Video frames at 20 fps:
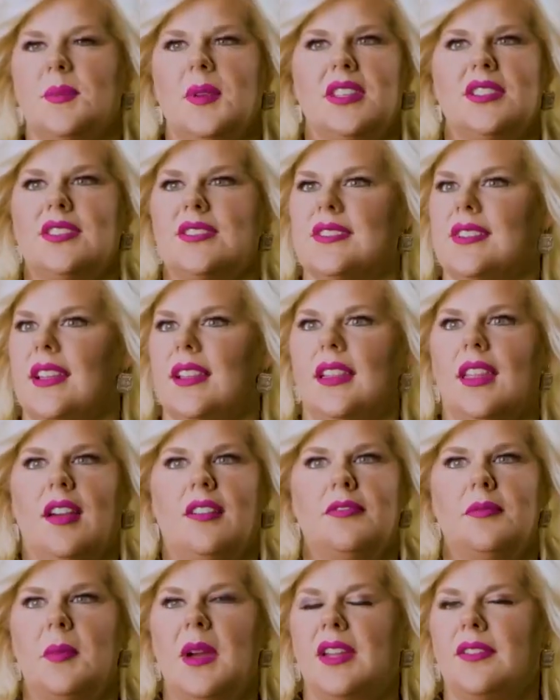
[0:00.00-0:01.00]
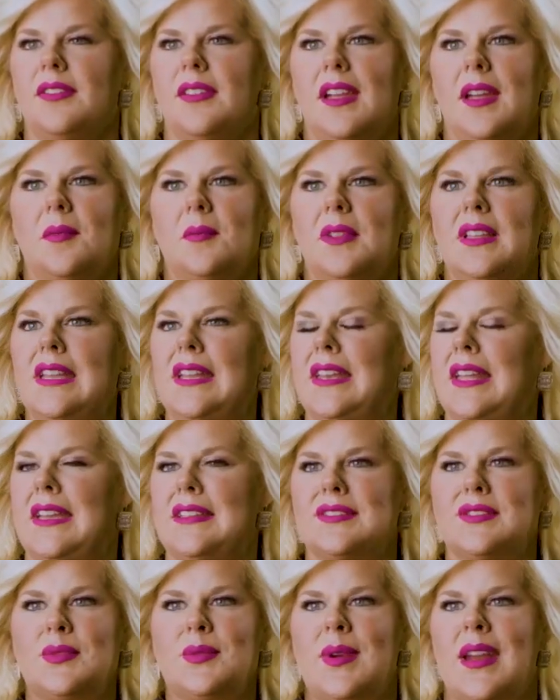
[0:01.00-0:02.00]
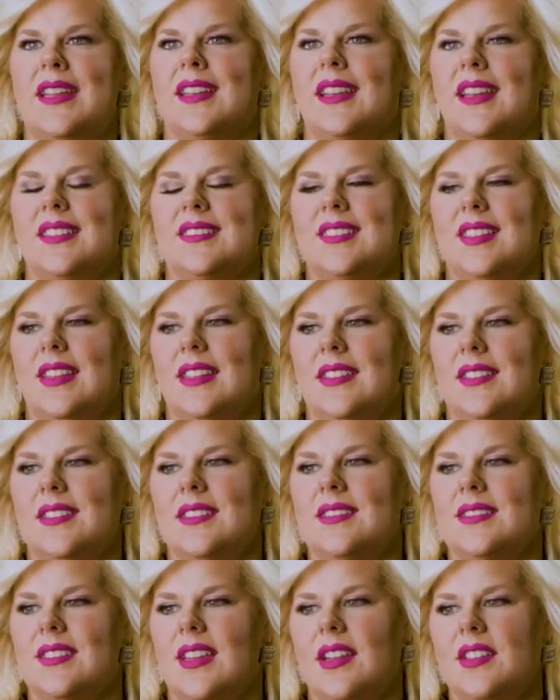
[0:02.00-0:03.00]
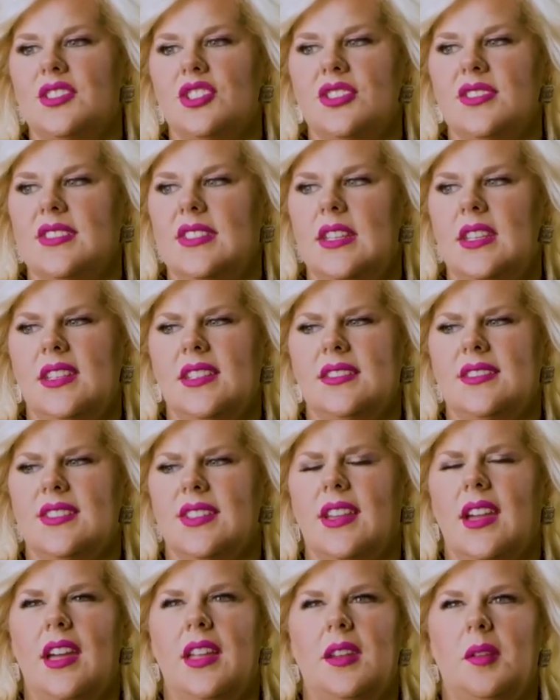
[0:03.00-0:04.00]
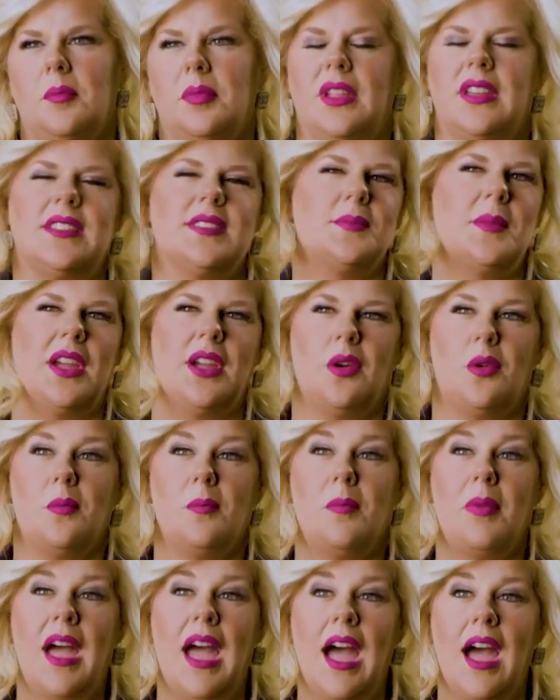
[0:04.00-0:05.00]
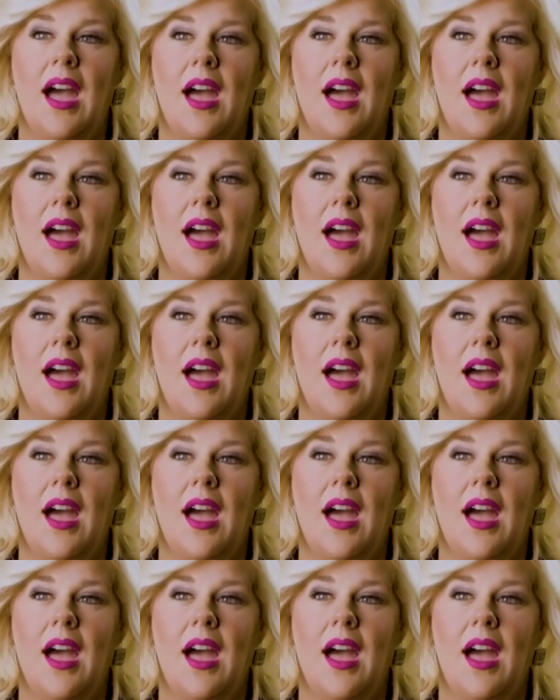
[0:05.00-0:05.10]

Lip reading: As much as I love my family and as great as it is, I just needed to kind of blaze my own